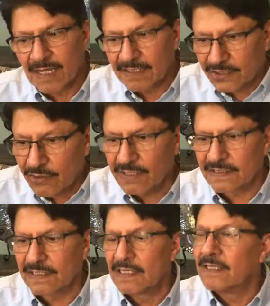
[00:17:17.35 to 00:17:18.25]

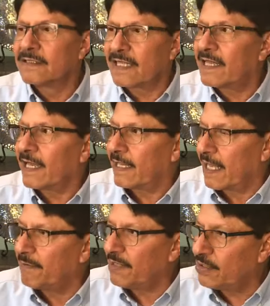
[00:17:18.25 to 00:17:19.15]
Sadaqah
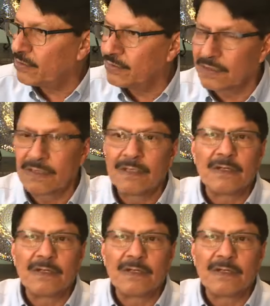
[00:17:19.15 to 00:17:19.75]
can be used